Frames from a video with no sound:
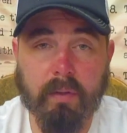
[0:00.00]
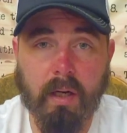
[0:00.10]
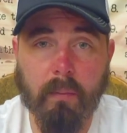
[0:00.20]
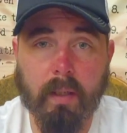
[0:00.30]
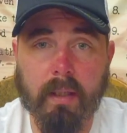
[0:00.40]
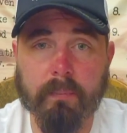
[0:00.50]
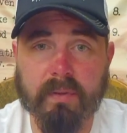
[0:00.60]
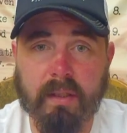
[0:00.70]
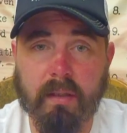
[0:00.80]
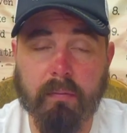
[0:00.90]
Yahweh
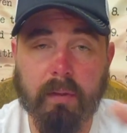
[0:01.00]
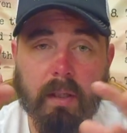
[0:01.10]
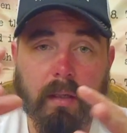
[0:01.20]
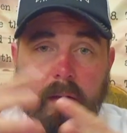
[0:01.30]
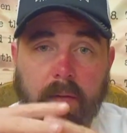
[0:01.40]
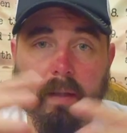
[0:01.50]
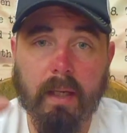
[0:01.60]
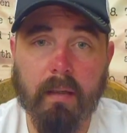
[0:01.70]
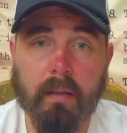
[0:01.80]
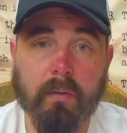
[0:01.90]
himself
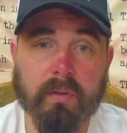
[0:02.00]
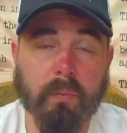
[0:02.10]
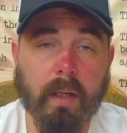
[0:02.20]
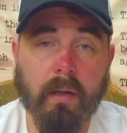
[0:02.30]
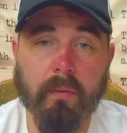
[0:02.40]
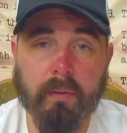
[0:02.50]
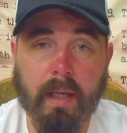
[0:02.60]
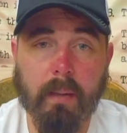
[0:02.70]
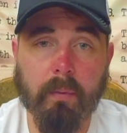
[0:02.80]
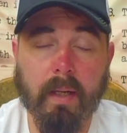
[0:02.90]
that goes around the
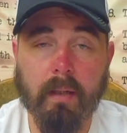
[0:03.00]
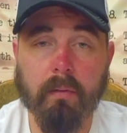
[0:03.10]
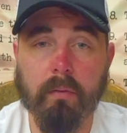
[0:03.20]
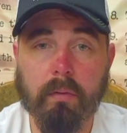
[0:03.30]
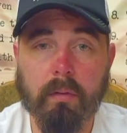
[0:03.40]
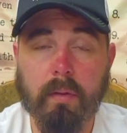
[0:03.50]
tabernacle.